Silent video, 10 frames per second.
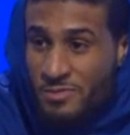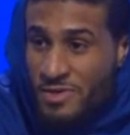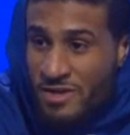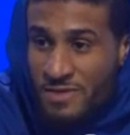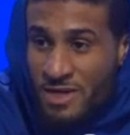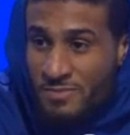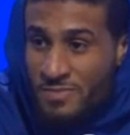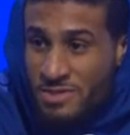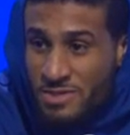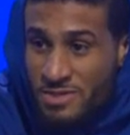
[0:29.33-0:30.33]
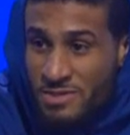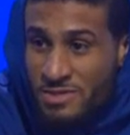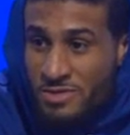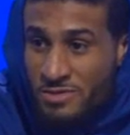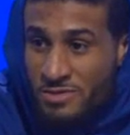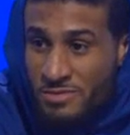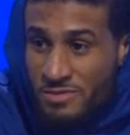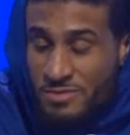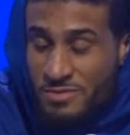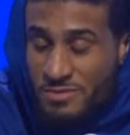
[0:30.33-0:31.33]
We have a lot of pieces, you know,
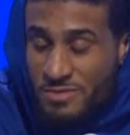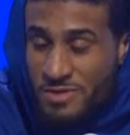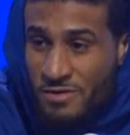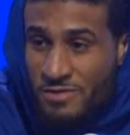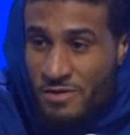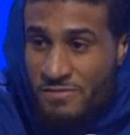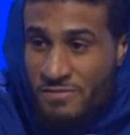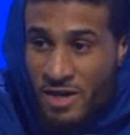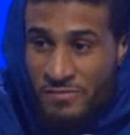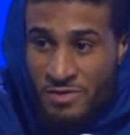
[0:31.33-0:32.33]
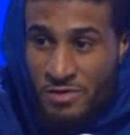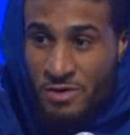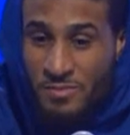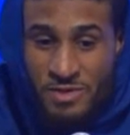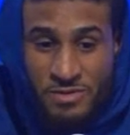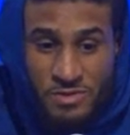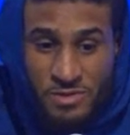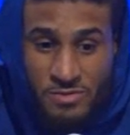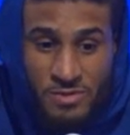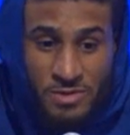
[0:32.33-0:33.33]
in our starting five and on our bench. We're
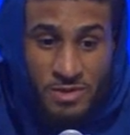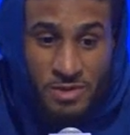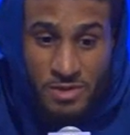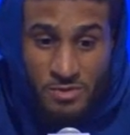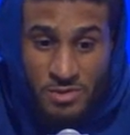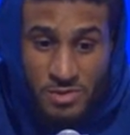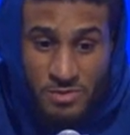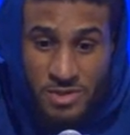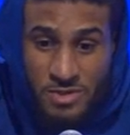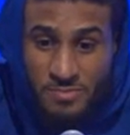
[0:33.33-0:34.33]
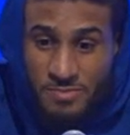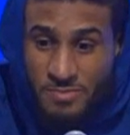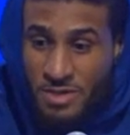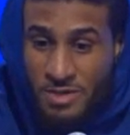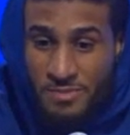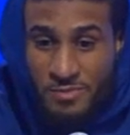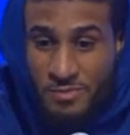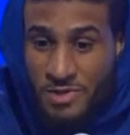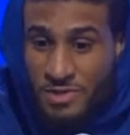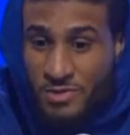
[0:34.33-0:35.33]
so we're so deep.
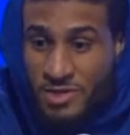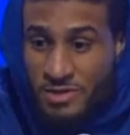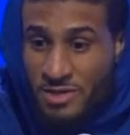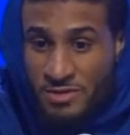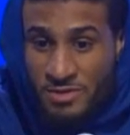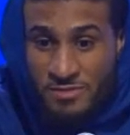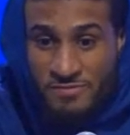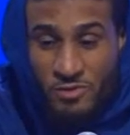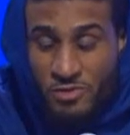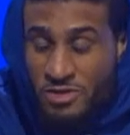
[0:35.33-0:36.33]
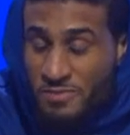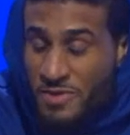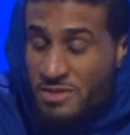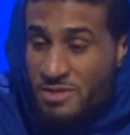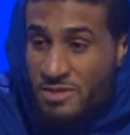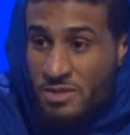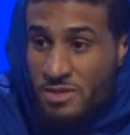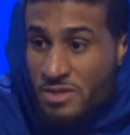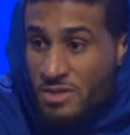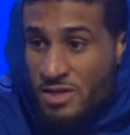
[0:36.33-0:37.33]
Um, we can do anything for space,
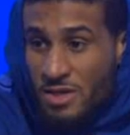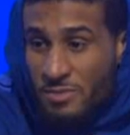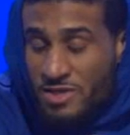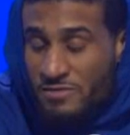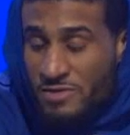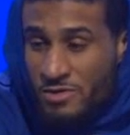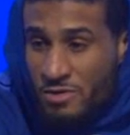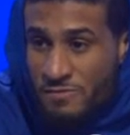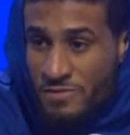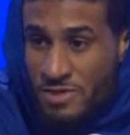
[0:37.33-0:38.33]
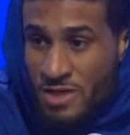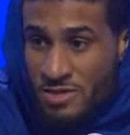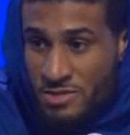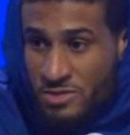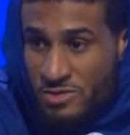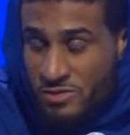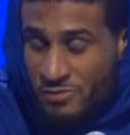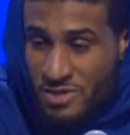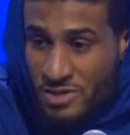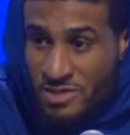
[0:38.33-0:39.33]
and that makes everything on the offense size easier. So
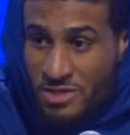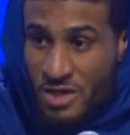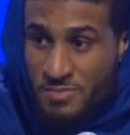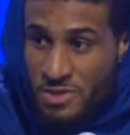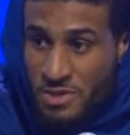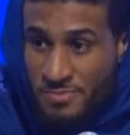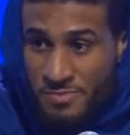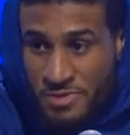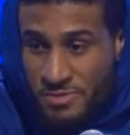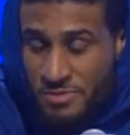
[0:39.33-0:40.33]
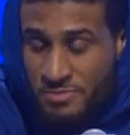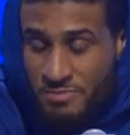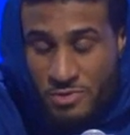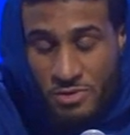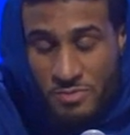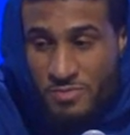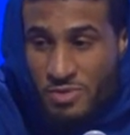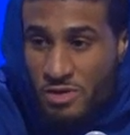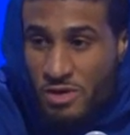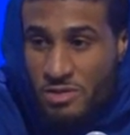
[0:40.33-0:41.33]
we can get stops. Um, it's going to be
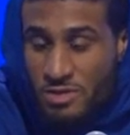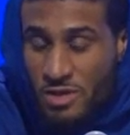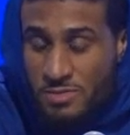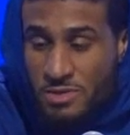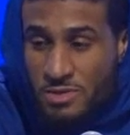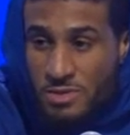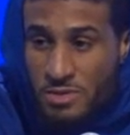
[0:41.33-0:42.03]
pretty hard to stop us.